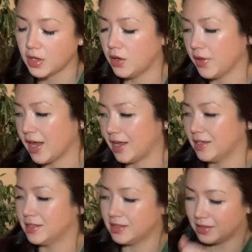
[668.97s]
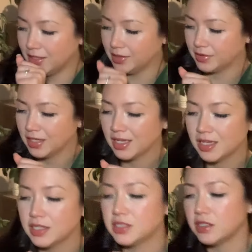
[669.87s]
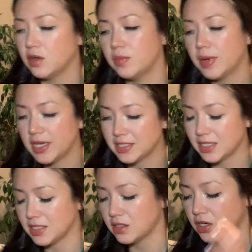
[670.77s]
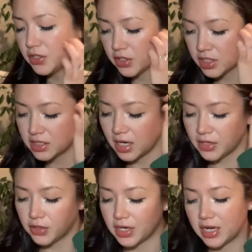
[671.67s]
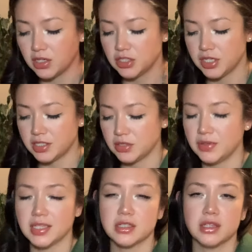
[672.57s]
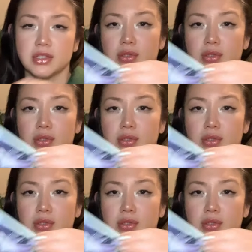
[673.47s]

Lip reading: Okay, so Pisces, on your side, your energies, you guys got the